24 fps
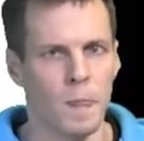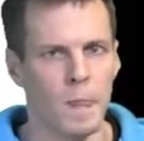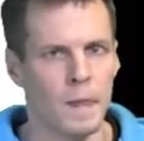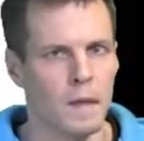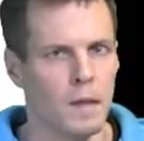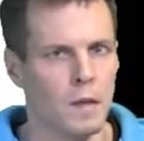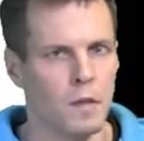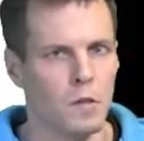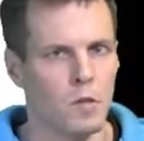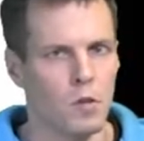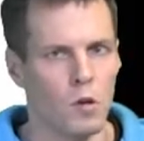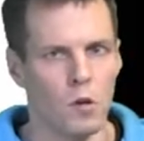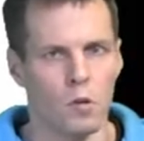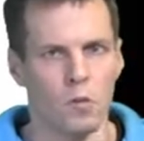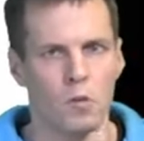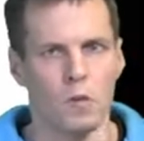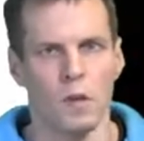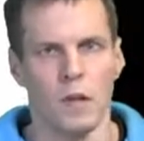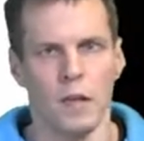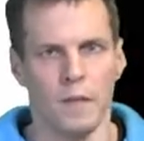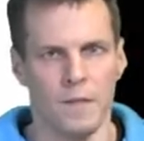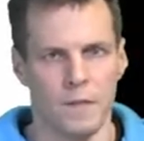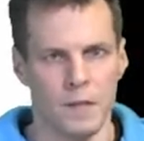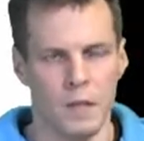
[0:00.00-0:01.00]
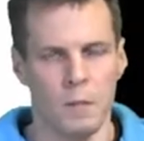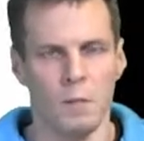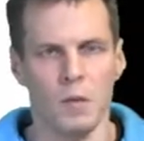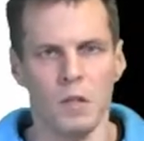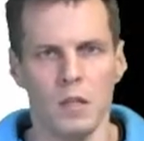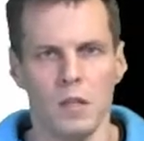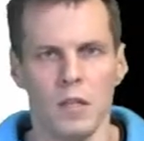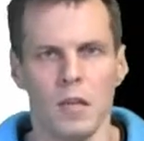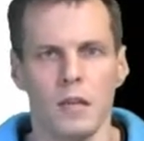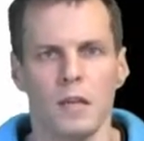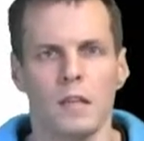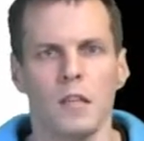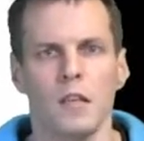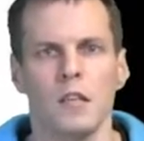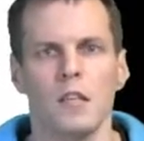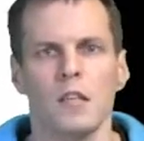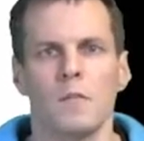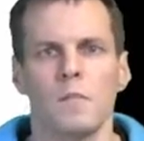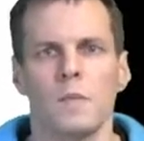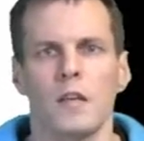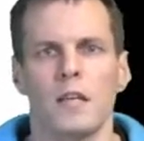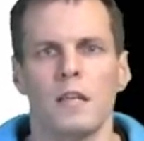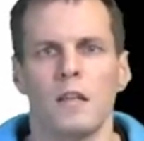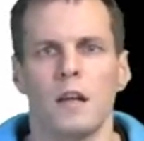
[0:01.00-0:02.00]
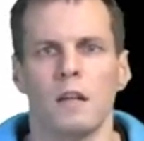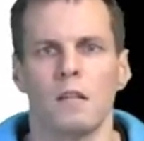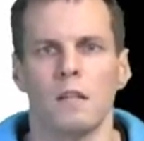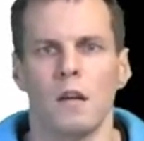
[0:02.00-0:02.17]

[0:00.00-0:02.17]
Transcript: So if someone tells me that